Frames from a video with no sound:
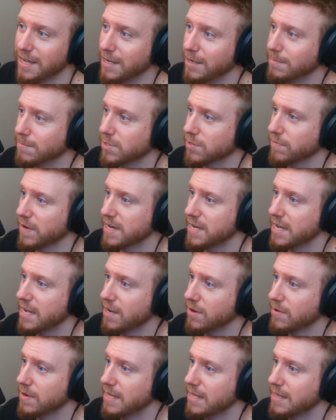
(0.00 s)
So right
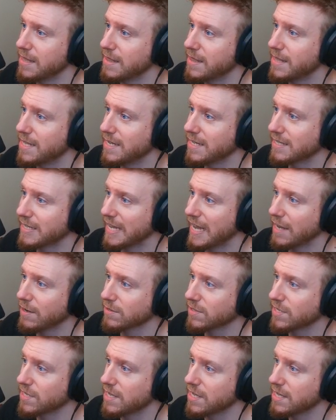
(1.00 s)
now in this
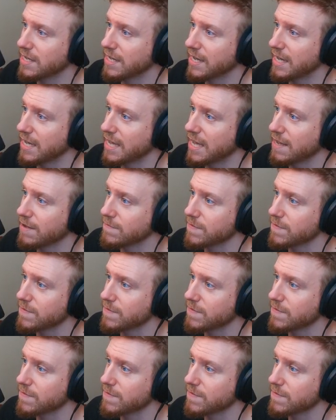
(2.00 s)
house here, I have